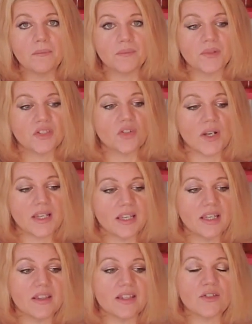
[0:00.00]
so I can
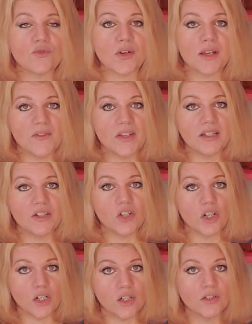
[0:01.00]
get this craving
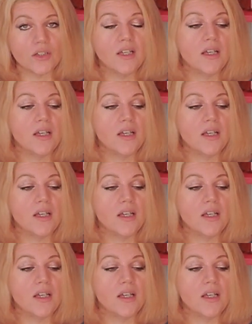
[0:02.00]
gone.